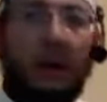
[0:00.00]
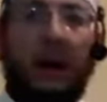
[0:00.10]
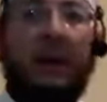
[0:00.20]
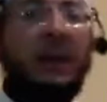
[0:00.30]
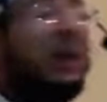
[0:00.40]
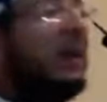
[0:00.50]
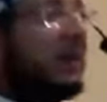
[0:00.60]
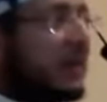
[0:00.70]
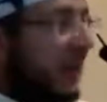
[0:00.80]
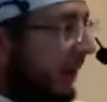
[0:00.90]
And in
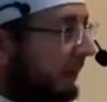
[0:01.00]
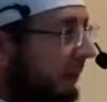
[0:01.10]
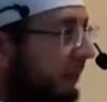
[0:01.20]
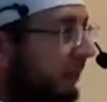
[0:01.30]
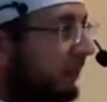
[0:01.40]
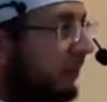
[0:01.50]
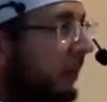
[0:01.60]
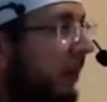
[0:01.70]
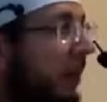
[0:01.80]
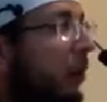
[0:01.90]
Islam,
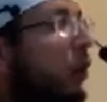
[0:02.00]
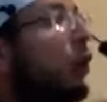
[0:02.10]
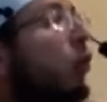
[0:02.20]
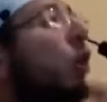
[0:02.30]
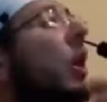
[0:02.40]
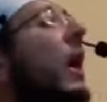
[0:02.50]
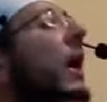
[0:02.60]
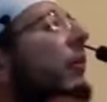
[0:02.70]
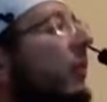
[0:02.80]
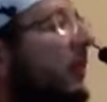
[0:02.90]
your
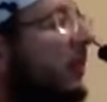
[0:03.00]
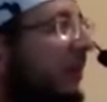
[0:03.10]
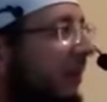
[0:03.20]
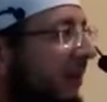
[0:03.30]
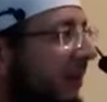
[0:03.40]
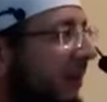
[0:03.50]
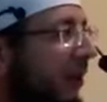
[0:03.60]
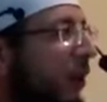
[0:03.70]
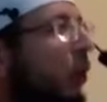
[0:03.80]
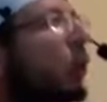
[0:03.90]
life,
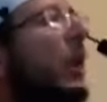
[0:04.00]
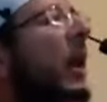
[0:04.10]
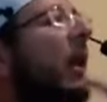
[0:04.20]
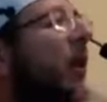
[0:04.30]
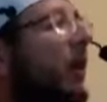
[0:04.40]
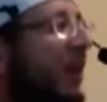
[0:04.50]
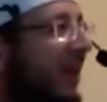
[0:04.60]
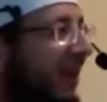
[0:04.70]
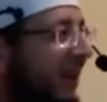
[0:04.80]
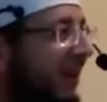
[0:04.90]
your health
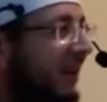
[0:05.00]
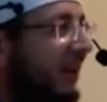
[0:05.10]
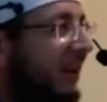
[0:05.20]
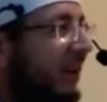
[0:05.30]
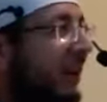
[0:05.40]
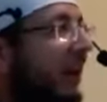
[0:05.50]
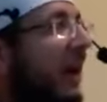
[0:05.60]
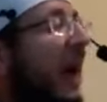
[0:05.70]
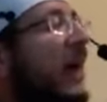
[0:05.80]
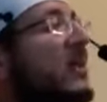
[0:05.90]

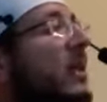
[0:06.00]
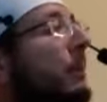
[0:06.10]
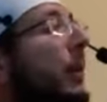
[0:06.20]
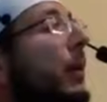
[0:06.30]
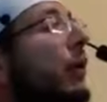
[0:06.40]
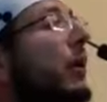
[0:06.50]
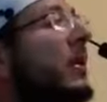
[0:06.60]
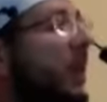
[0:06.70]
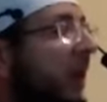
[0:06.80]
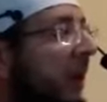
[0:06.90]
has the
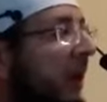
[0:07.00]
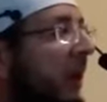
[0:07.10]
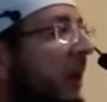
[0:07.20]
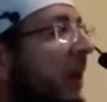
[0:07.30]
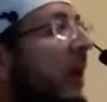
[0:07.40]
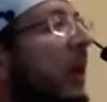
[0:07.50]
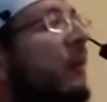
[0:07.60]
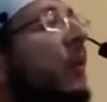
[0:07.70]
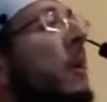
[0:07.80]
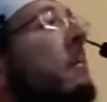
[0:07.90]
priority
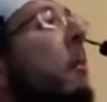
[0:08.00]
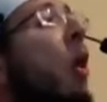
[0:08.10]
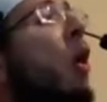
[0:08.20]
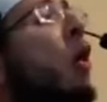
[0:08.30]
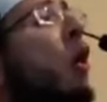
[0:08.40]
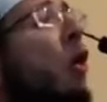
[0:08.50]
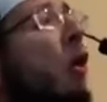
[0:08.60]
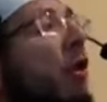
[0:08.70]
even more